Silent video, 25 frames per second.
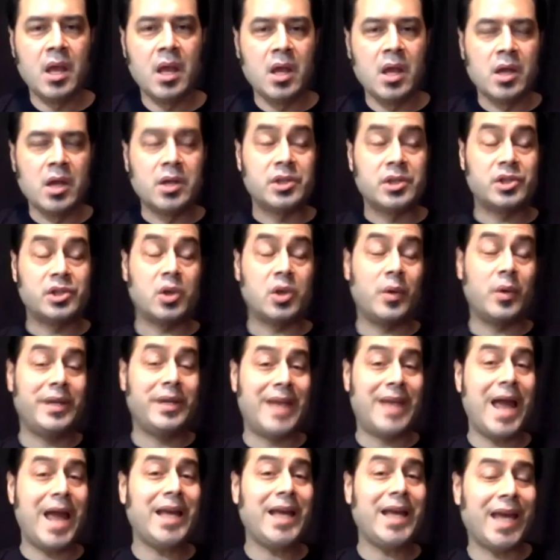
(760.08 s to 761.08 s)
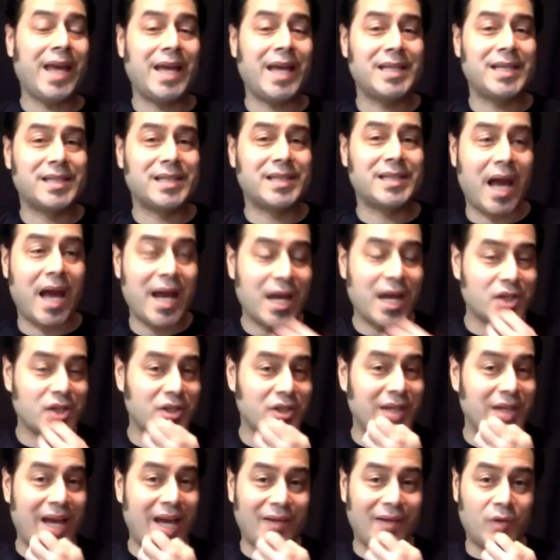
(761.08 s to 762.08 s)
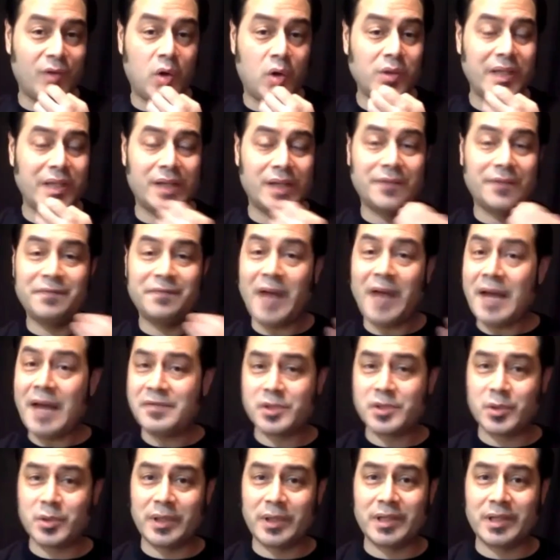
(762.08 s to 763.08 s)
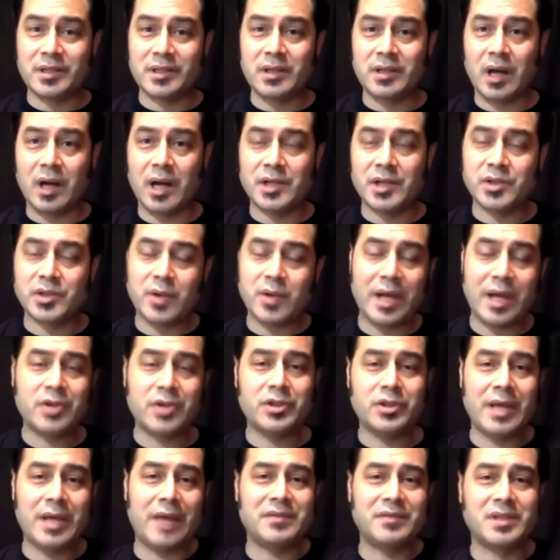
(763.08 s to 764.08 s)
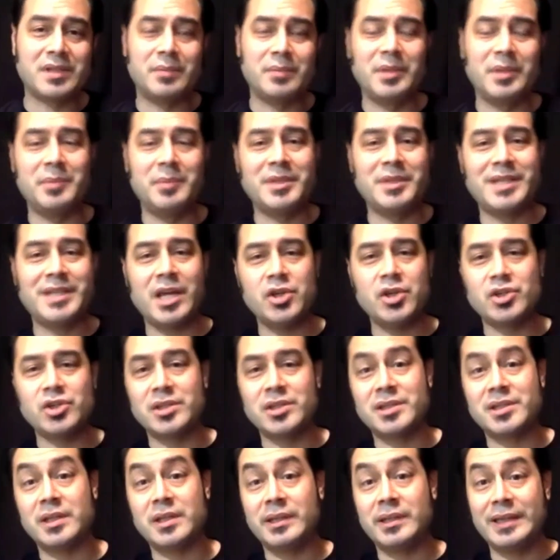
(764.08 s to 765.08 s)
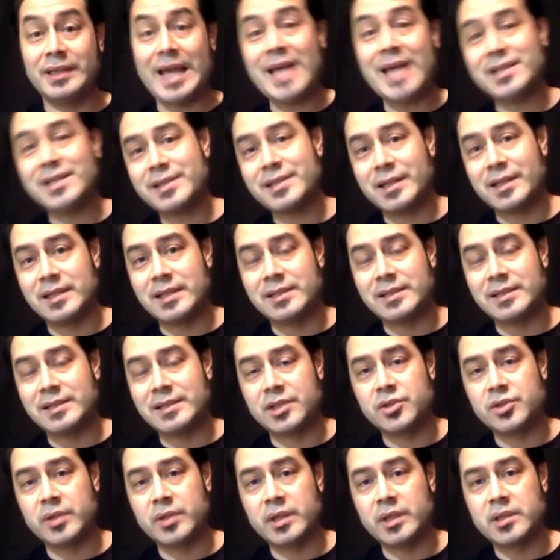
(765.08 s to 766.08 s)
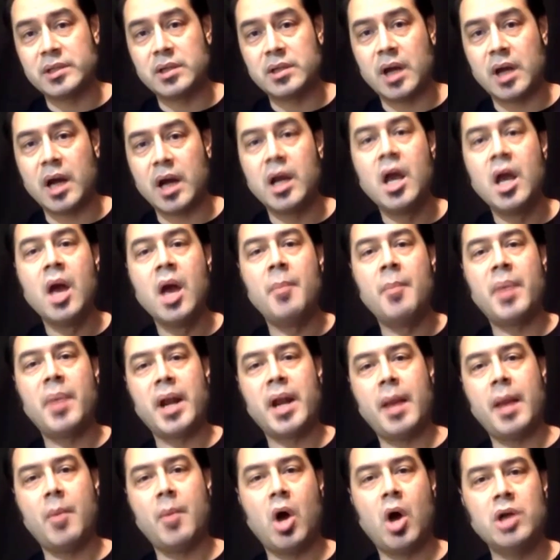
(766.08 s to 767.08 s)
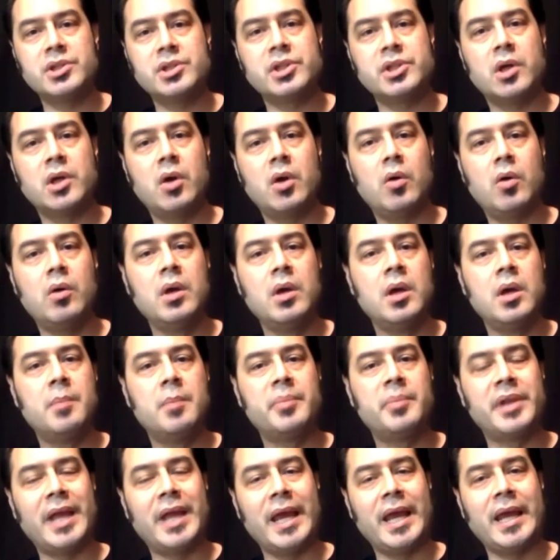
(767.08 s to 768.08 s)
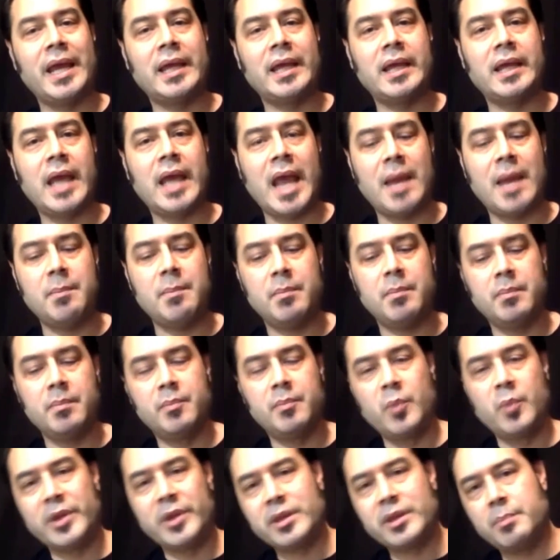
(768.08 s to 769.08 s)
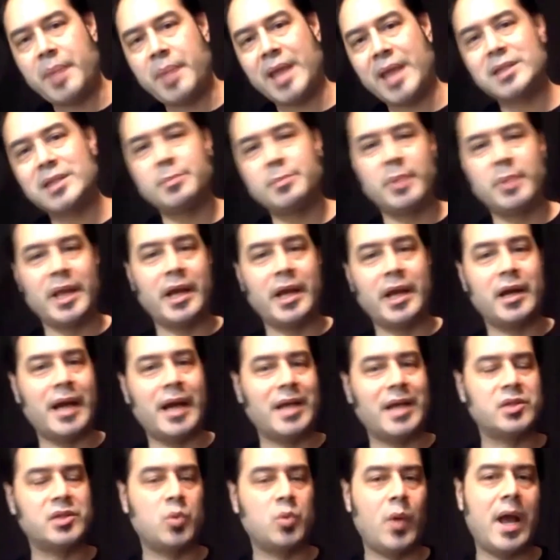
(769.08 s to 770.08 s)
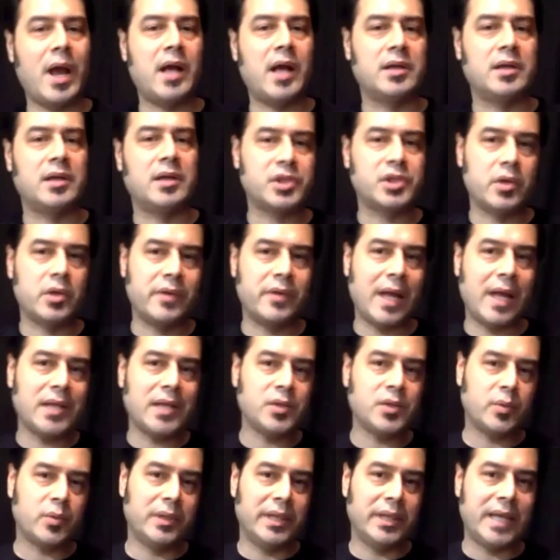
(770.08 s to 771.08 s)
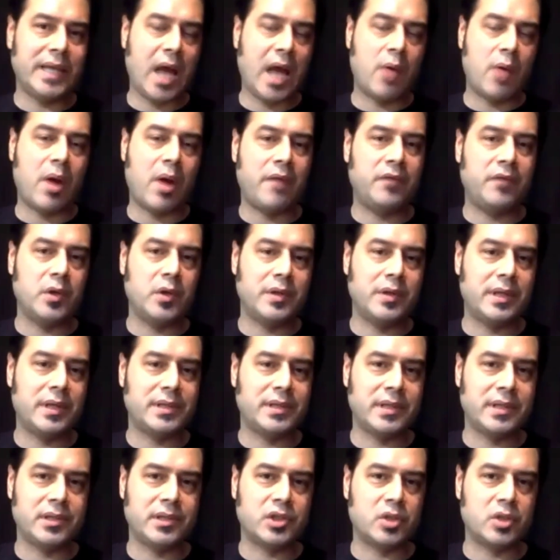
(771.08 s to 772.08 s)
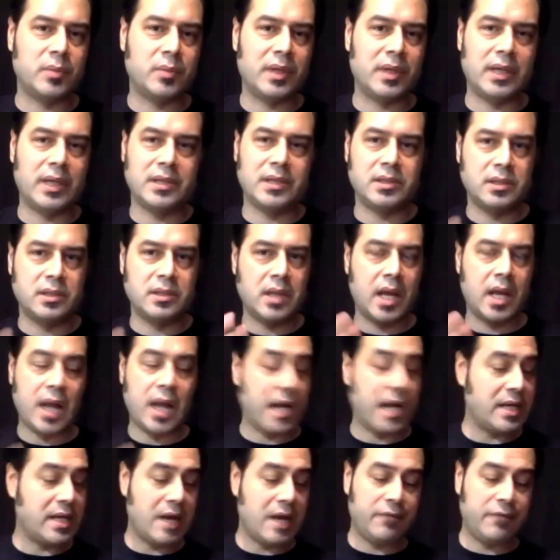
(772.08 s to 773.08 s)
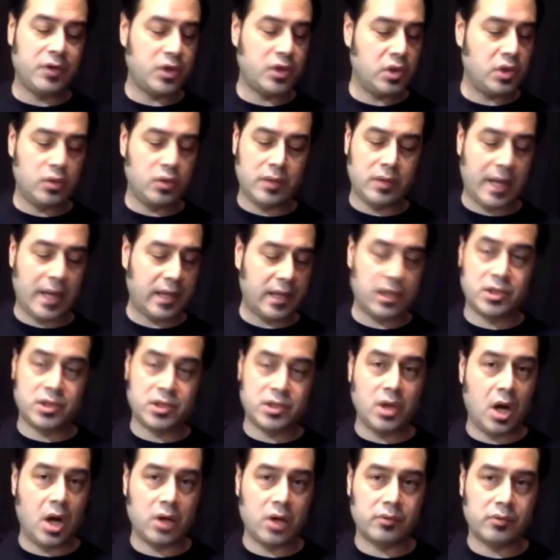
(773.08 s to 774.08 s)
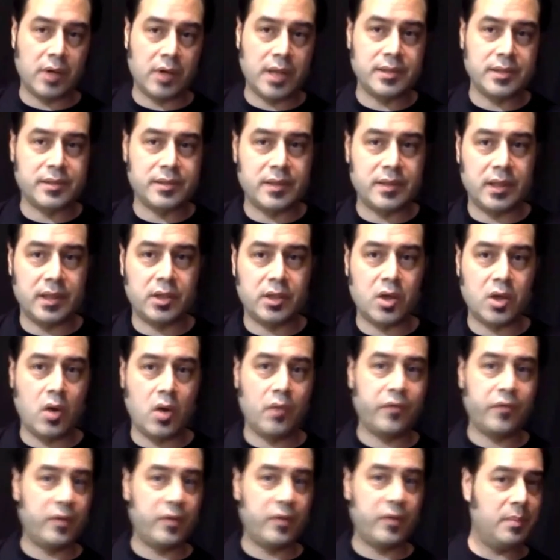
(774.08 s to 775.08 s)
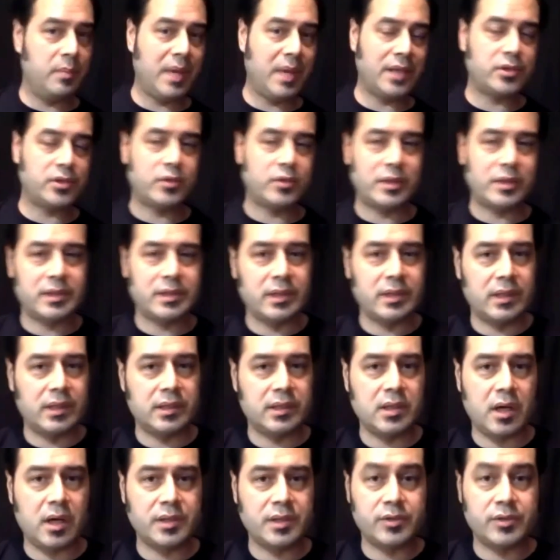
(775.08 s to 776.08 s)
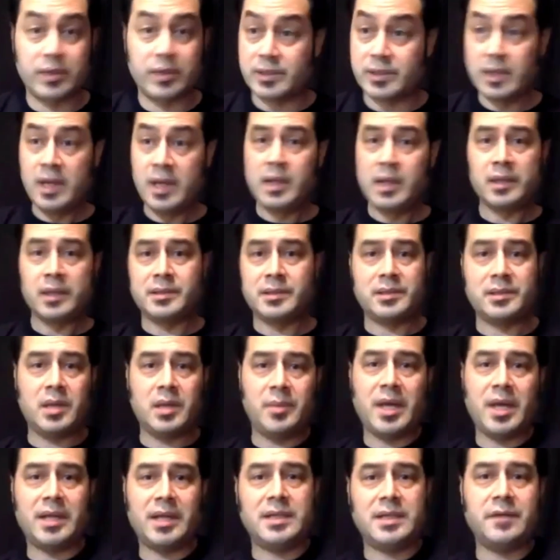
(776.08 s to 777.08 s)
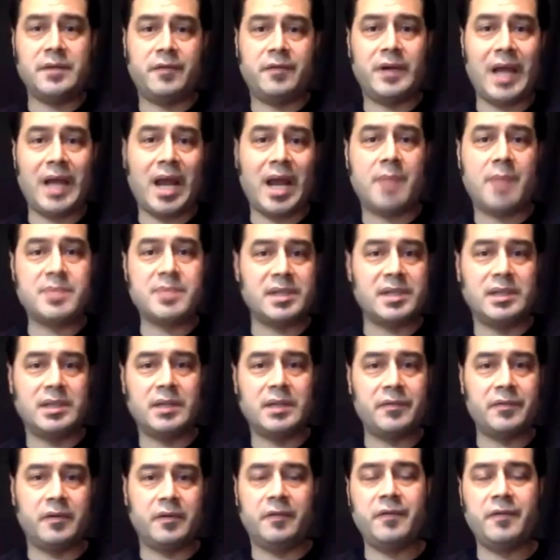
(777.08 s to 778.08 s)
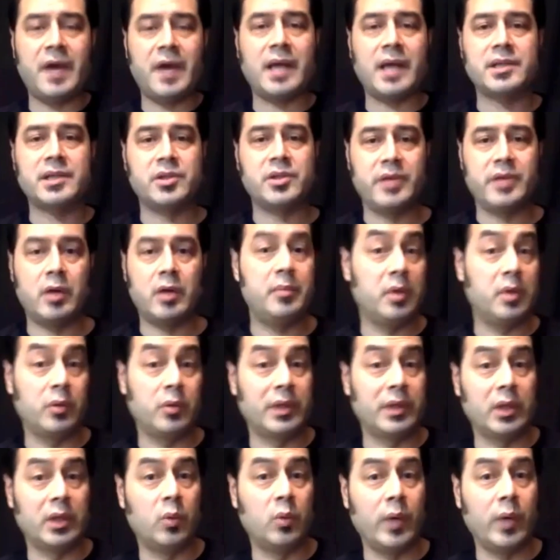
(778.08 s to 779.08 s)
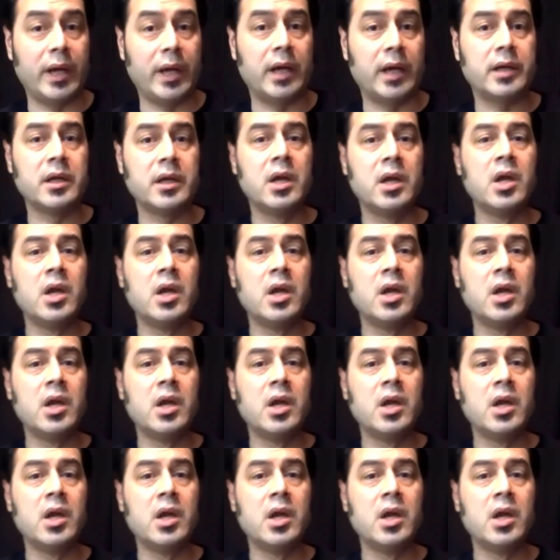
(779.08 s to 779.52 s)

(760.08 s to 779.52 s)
So in that case, I actually have only a five string guitar. So I actually have some limitations and less than a six string guitar, but I'm also playing with a bass player as well. So that's really how I view this instrument and I never do like guitar runs that go from the bass strings to the guitar strings because it's coming out of different amps and different effects. So that would be really weird.